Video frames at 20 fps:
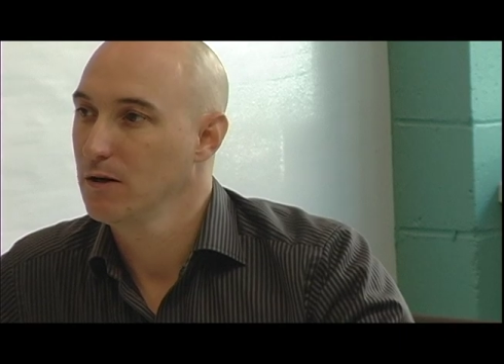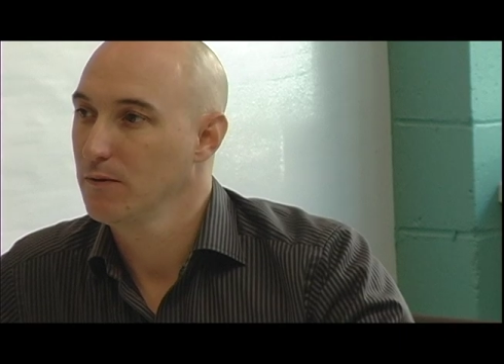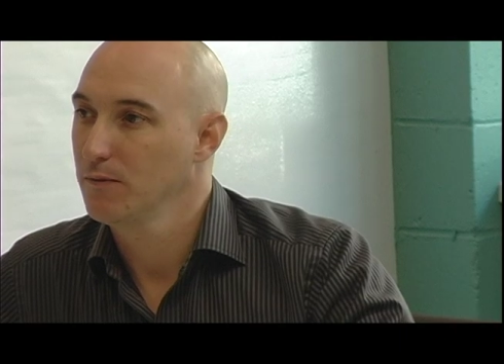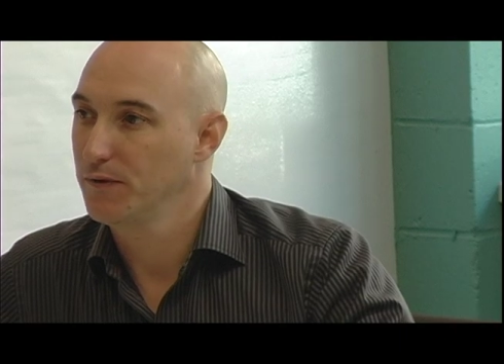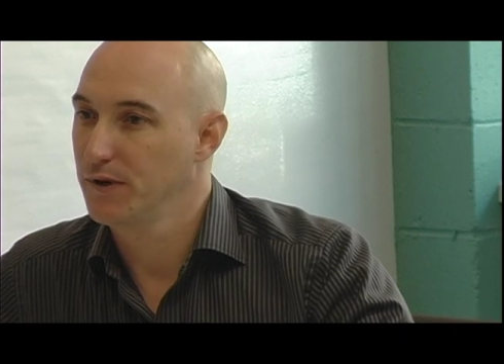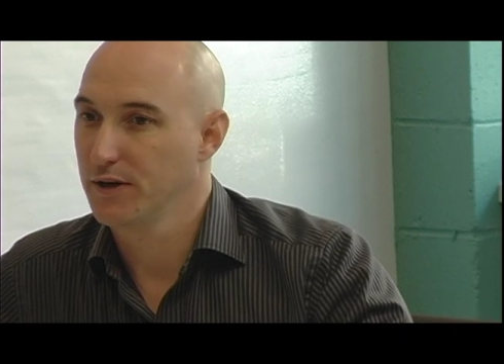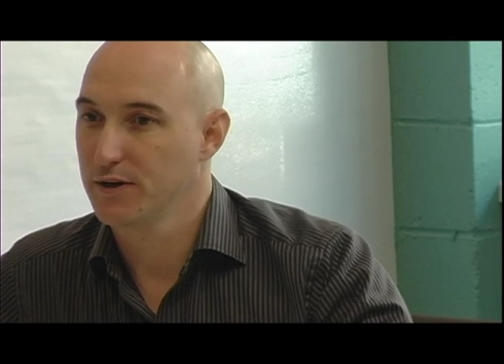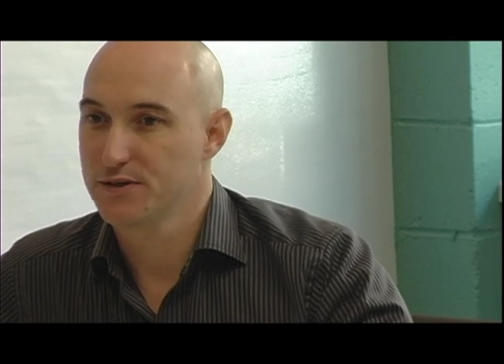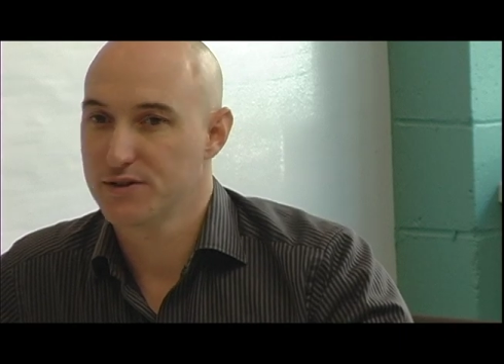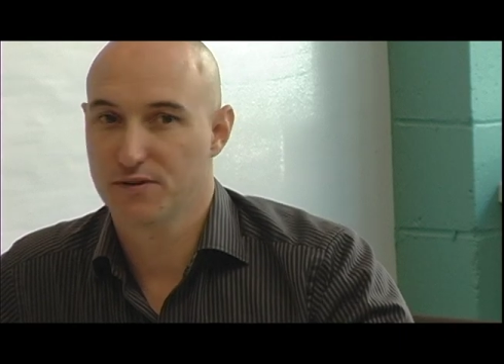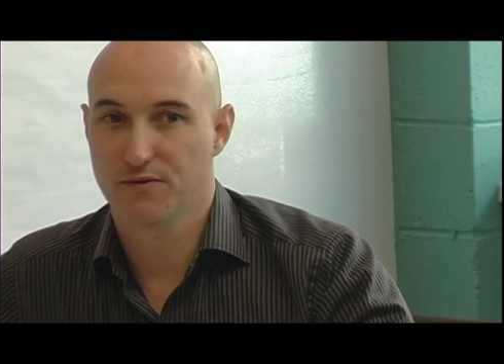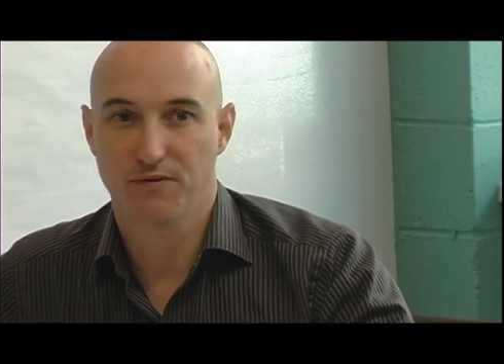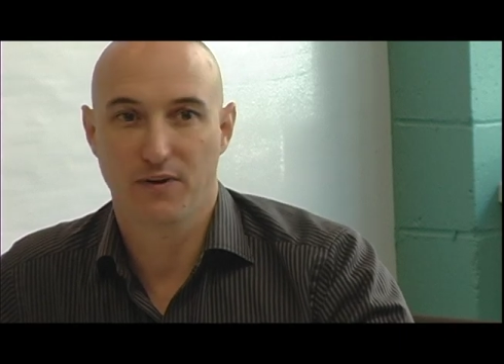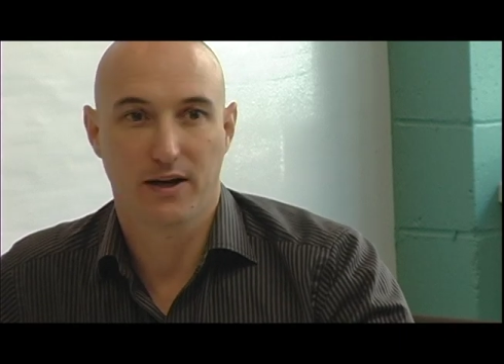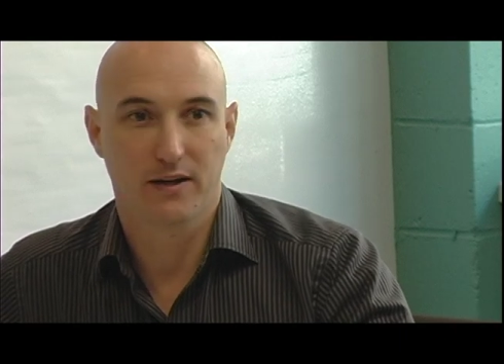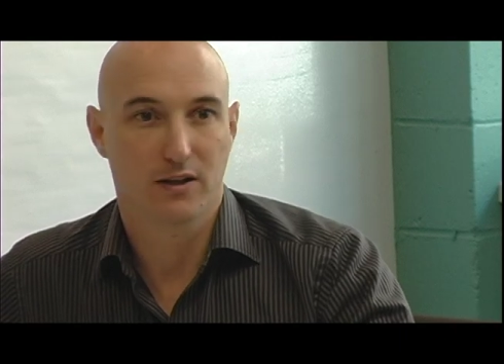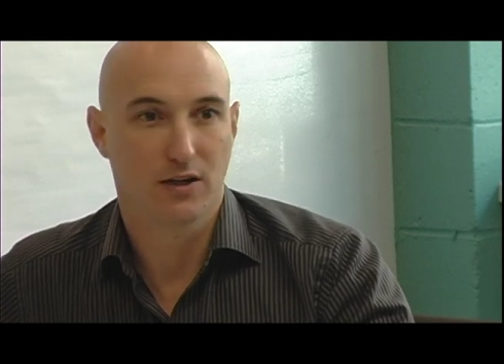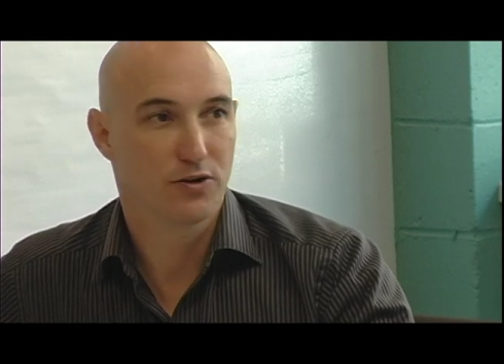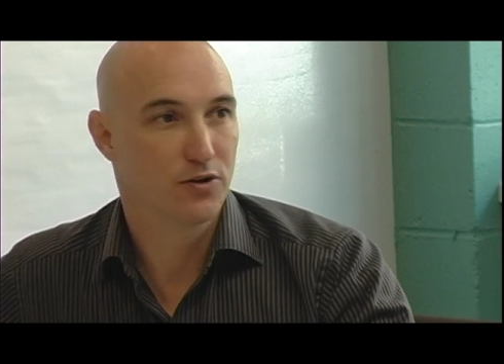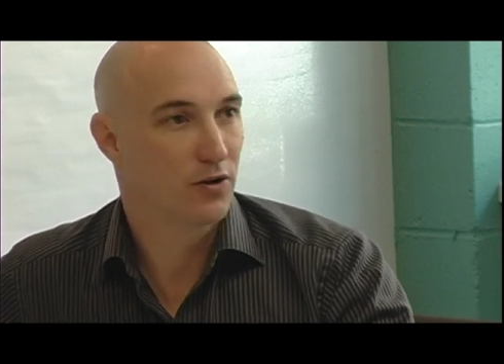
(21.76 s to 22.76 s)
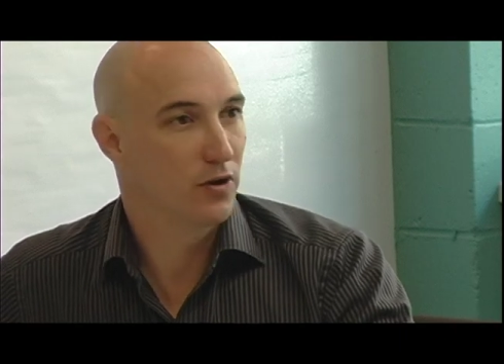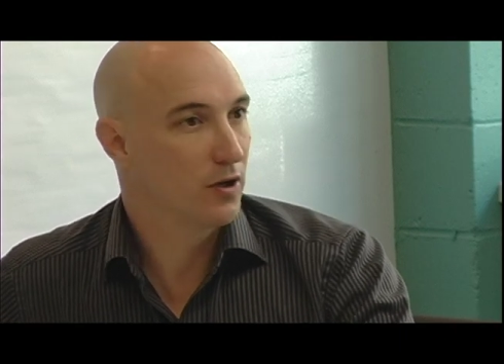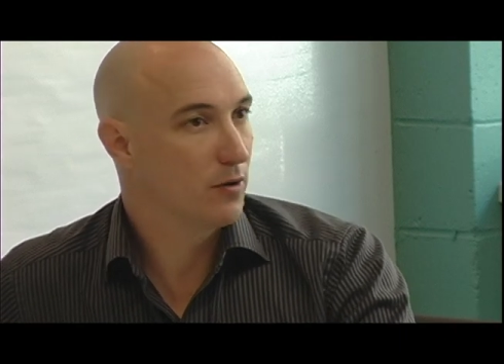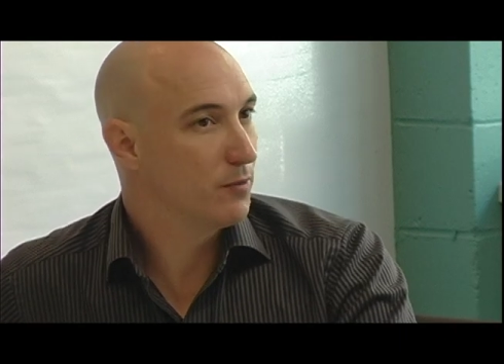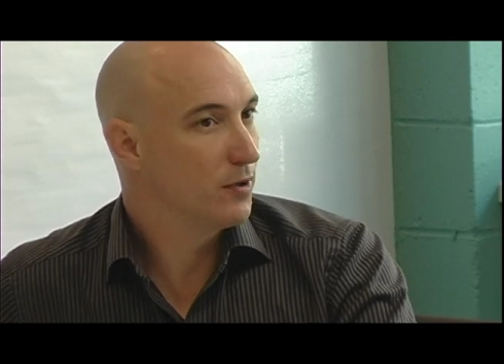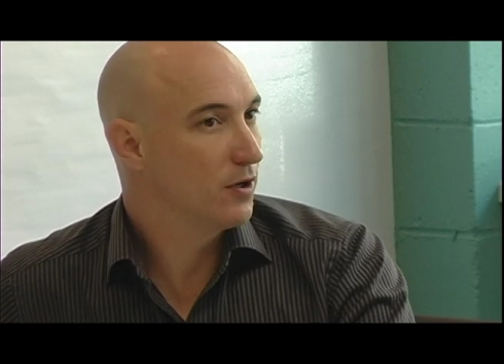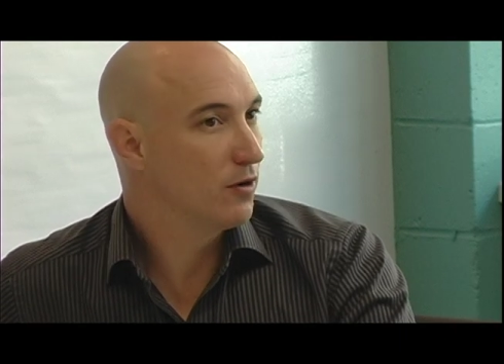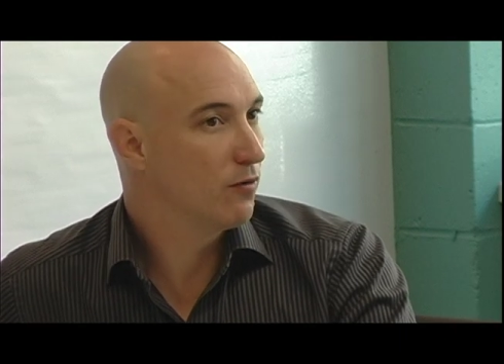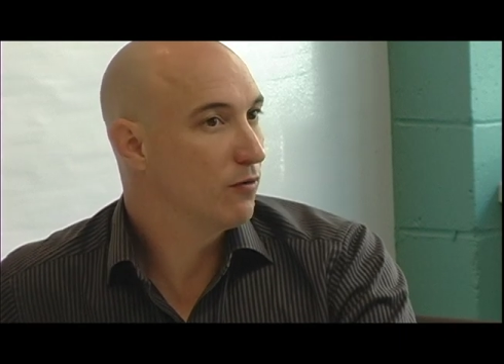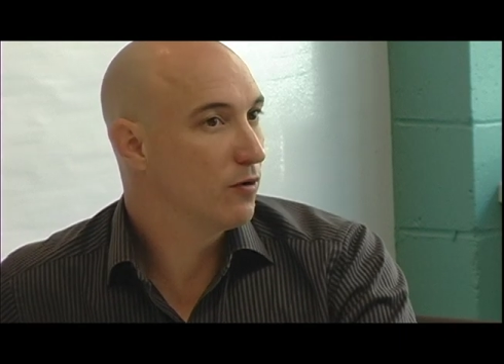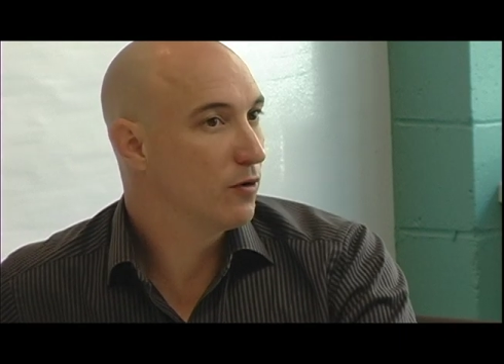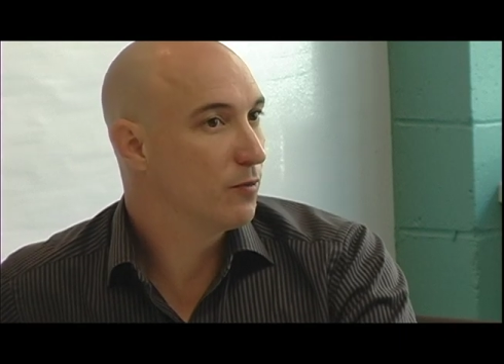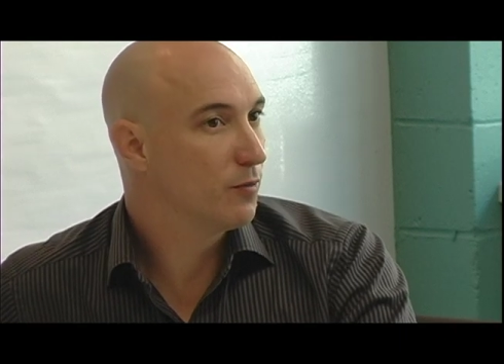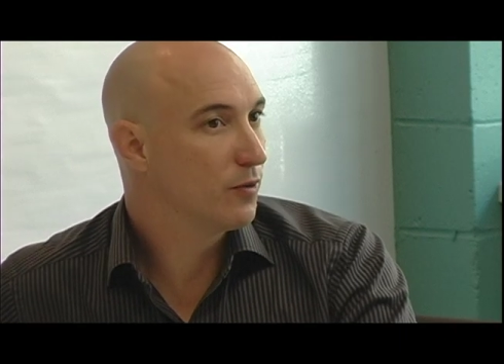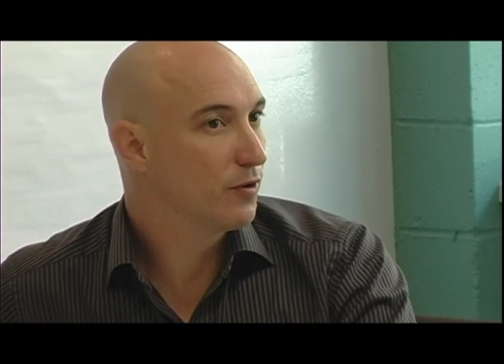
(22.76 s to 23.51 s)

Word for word: There's the fact that you're going to be in a room